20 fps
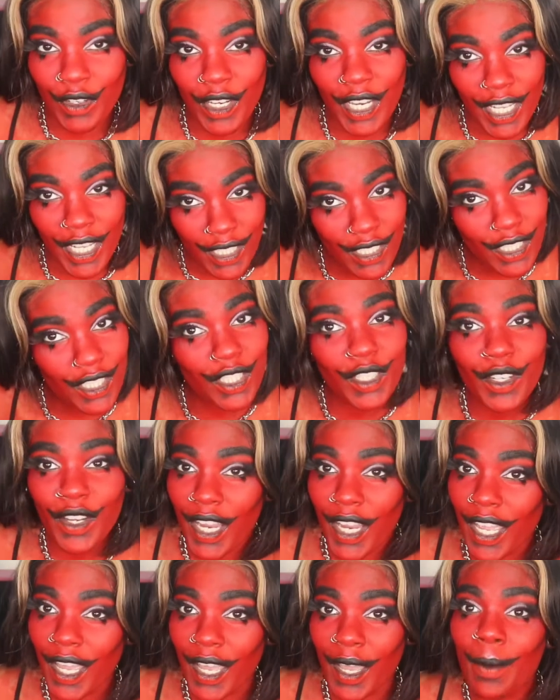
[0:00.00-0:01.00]

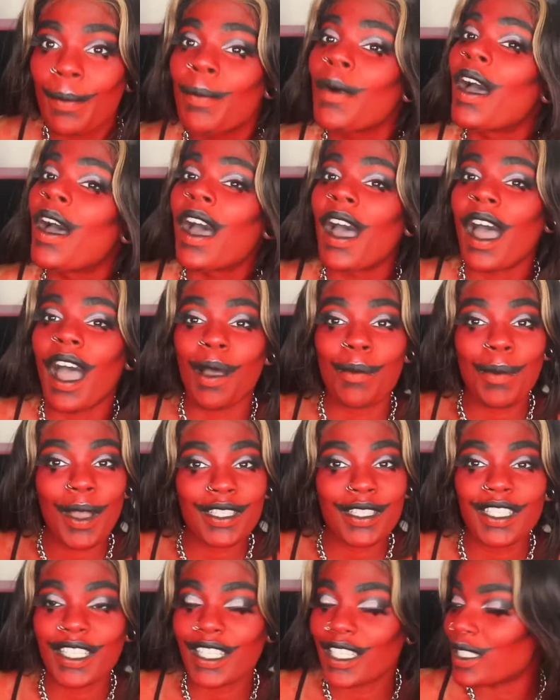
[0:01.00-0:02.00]
Instagram. I'm about
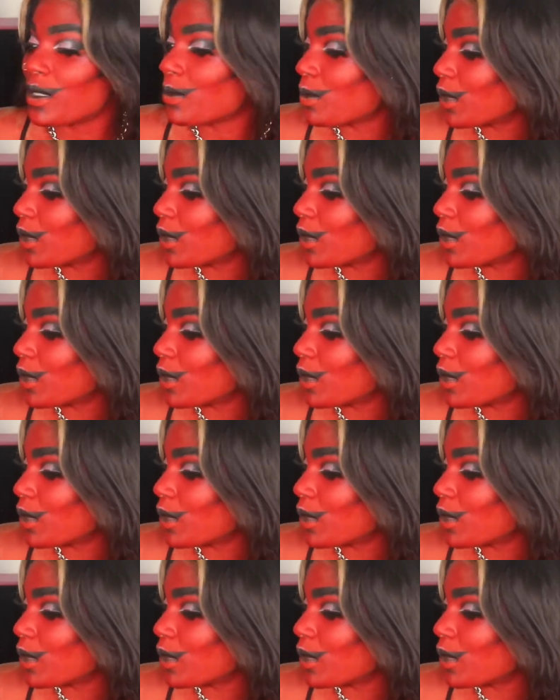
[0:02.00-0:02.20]
to get some